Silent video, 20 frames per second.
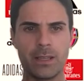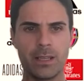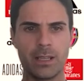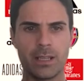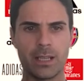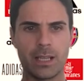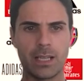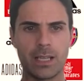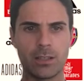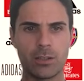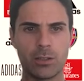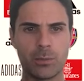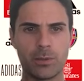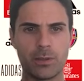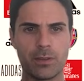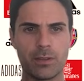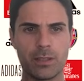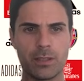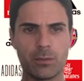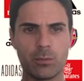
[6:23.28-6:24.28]
and
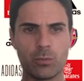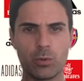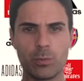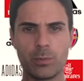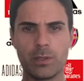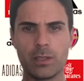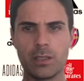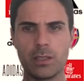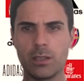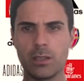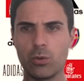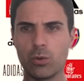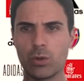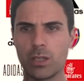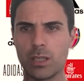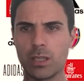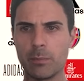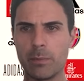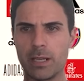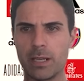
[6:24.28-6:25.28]
everything will be
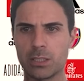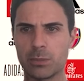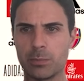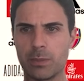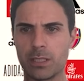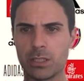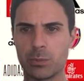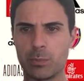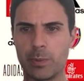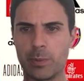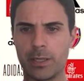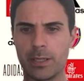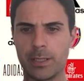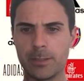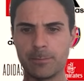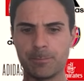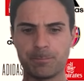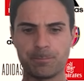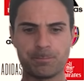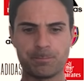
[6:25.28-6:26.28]
looking much much better.
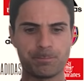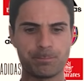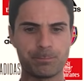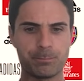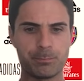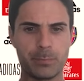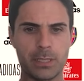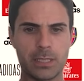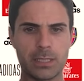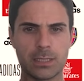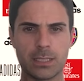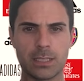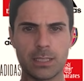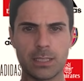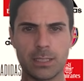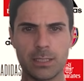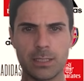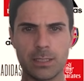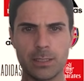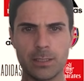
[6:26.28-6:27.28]
But
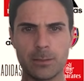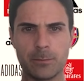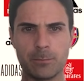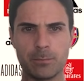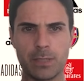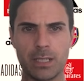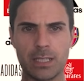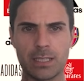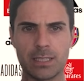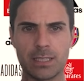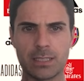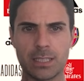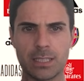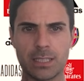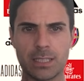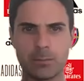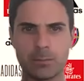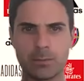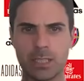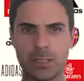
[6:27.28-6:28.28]
um, at the same
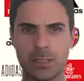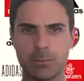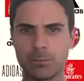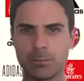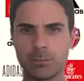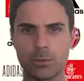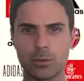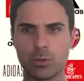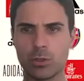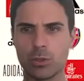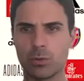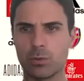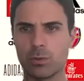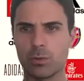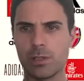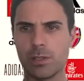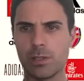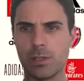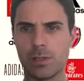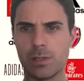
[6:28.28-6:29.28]
time, you know,
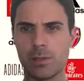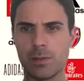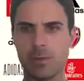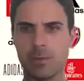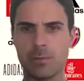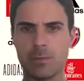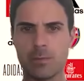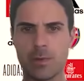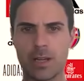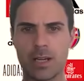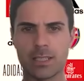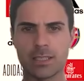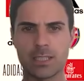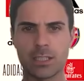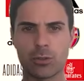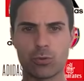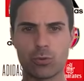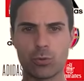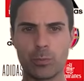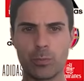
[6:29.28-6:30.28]
uh, as a
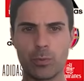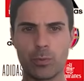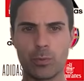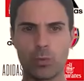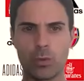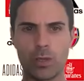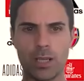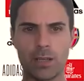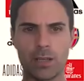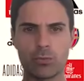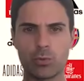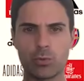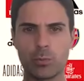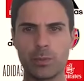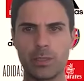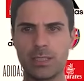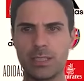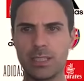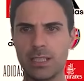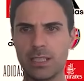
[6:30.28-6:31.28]
group, we have to be
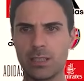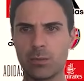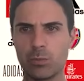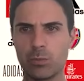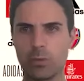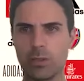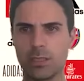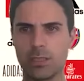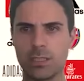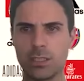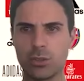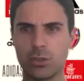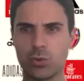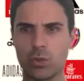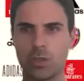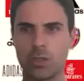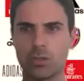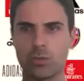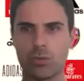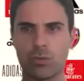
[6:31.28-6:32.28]
dealing with this
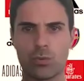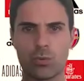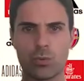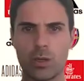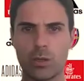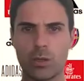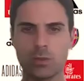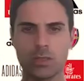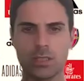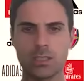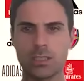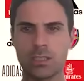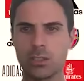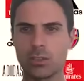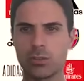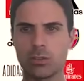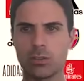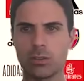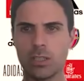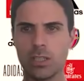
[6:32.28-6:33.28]
situation throughout the
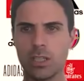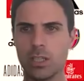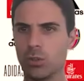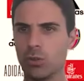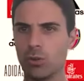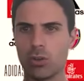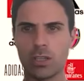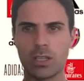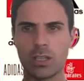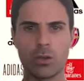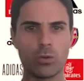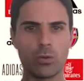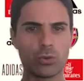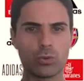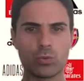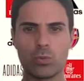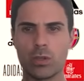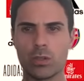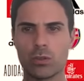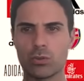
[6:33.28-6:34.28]
season. You're gonna lose
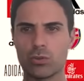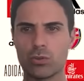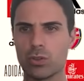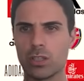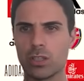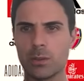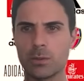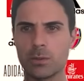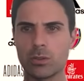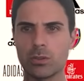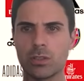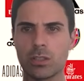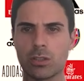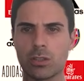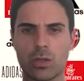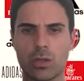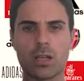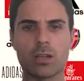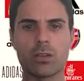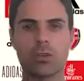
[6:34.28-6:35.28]
one or two games on the
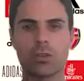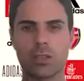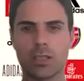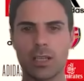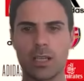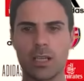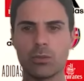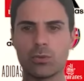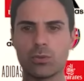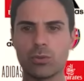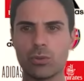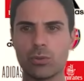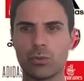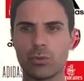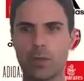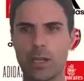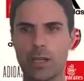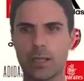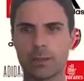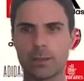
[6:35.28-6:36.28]
track. Okay, how do you
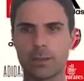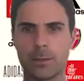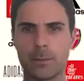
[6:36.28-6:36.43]
react?